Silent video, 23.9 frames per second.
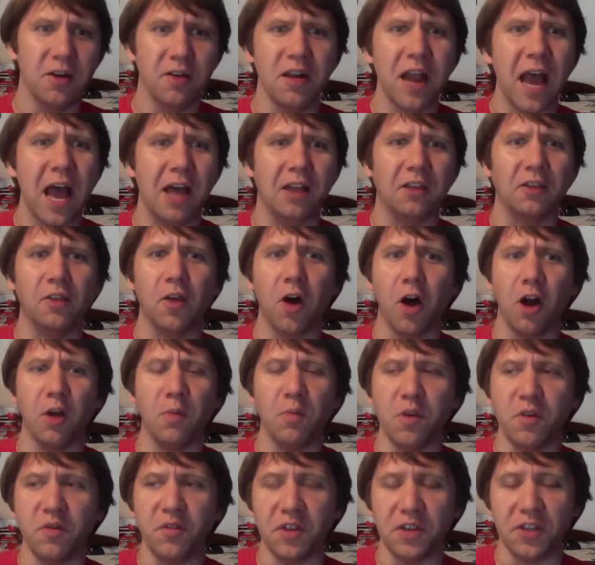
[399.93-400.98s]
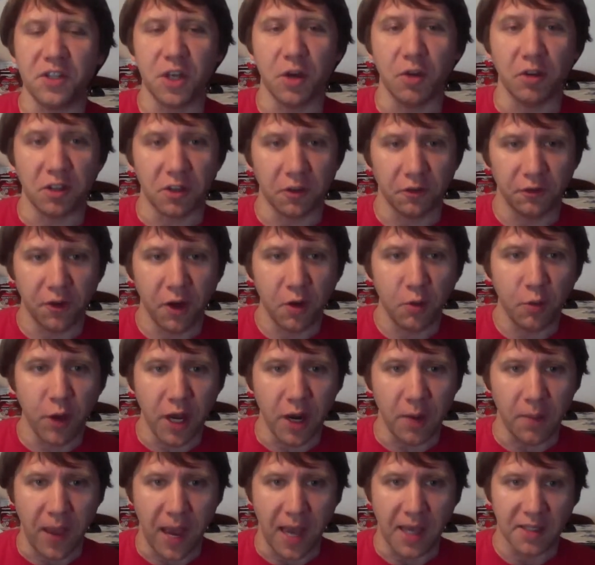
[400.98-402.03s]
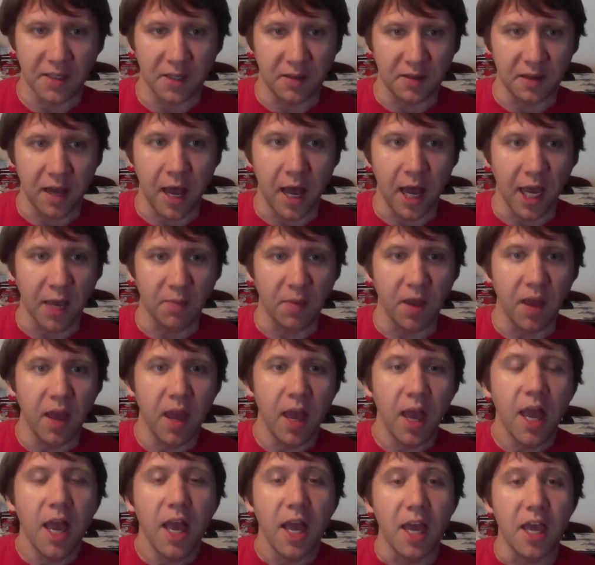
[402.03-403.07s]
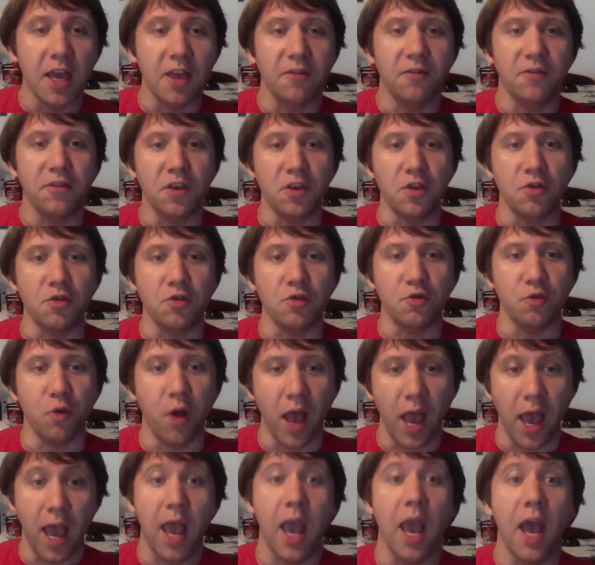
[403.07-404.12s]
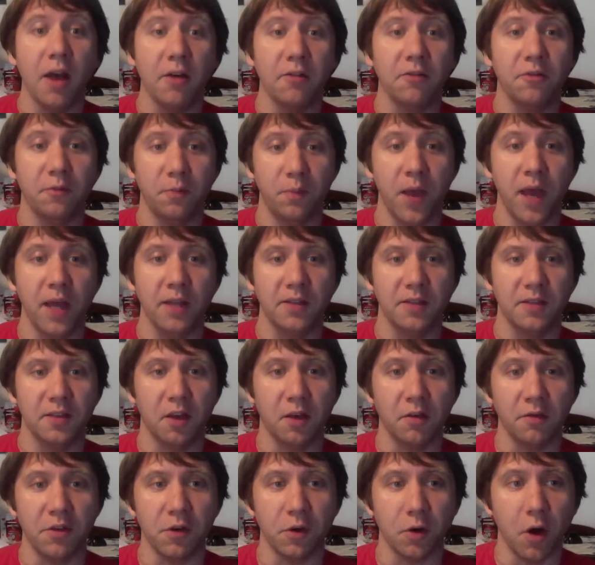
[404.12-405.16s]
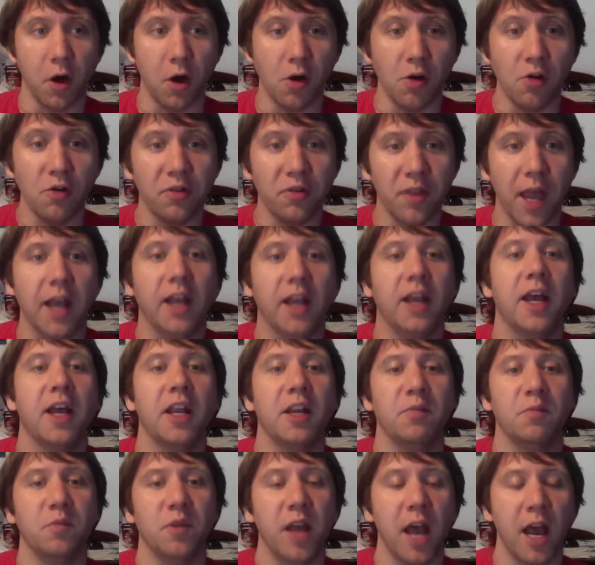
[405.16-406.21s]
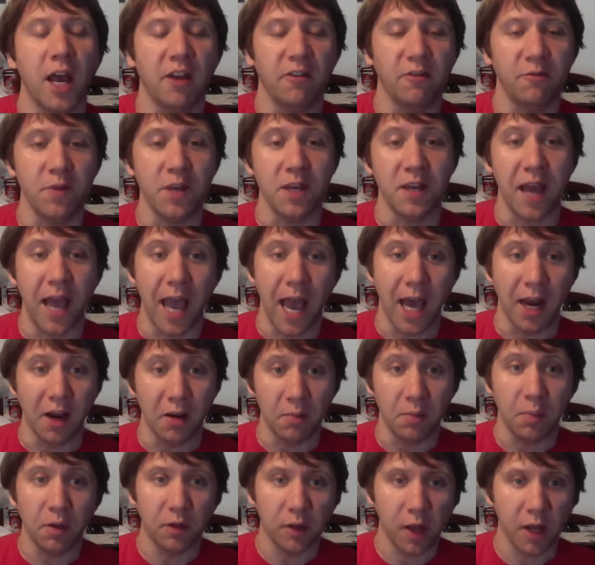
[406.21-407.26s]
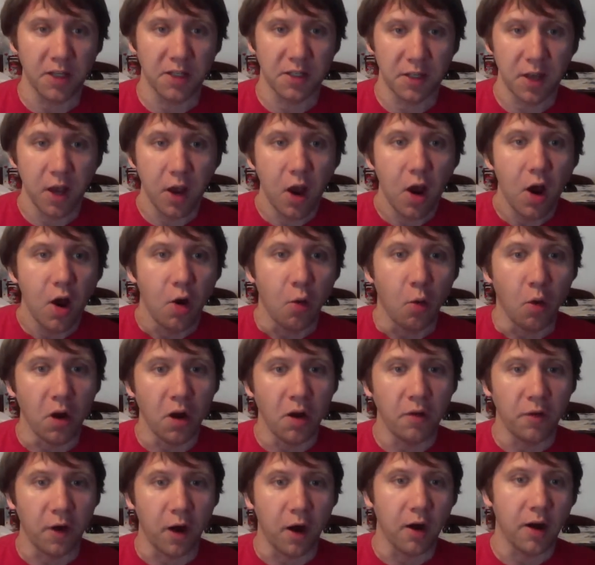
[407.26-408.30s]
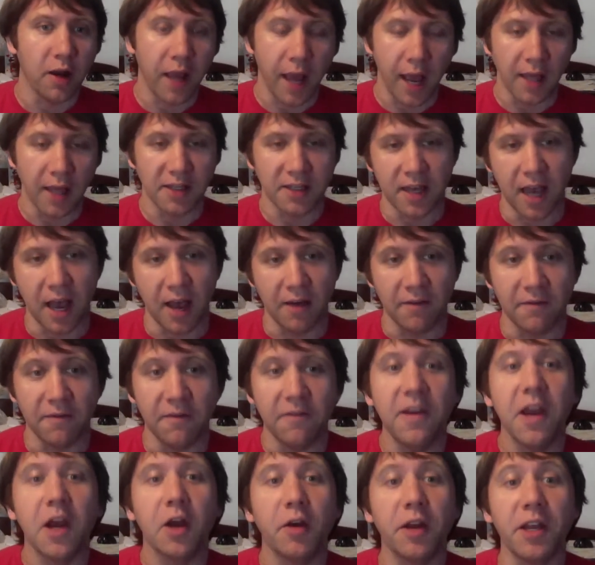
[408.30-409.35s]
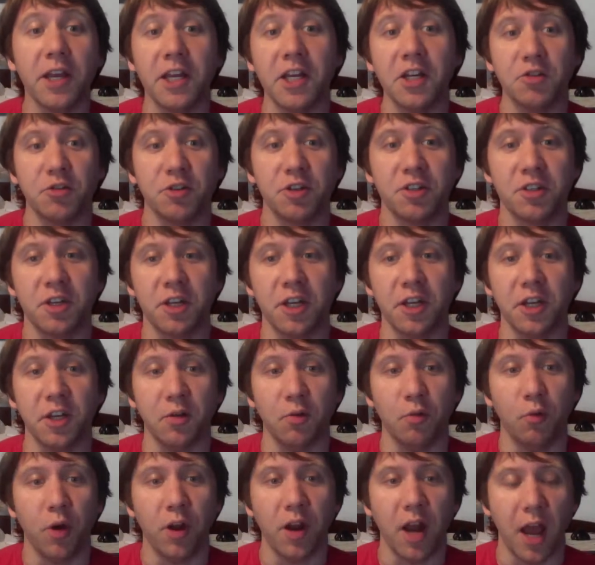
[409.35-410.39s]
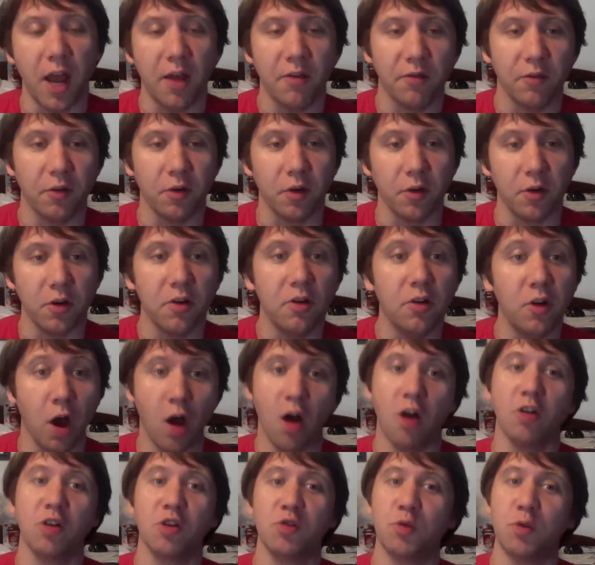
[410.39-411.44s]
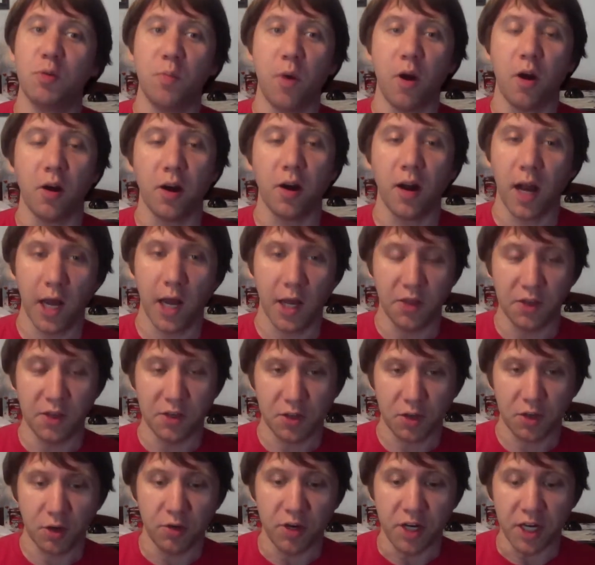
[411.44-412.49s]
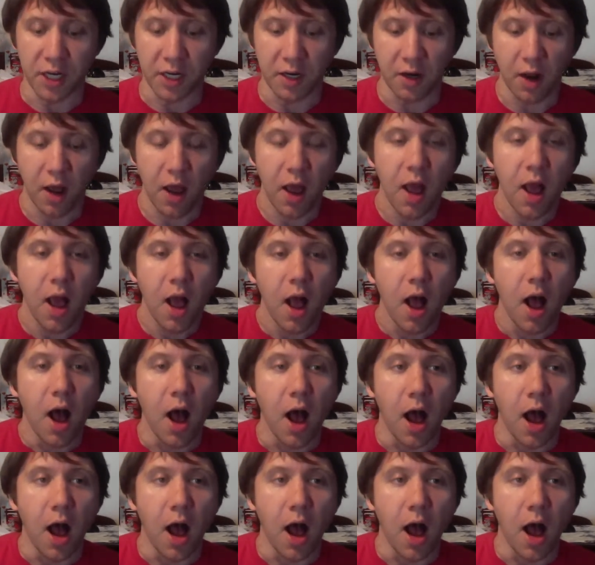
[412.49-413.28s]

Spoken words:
They're not long movies, so it's a fun way to pass the time. If you have pets of your own, that kind of be an added plus. One of our cats got very interested whenever dogs would bark on the screen.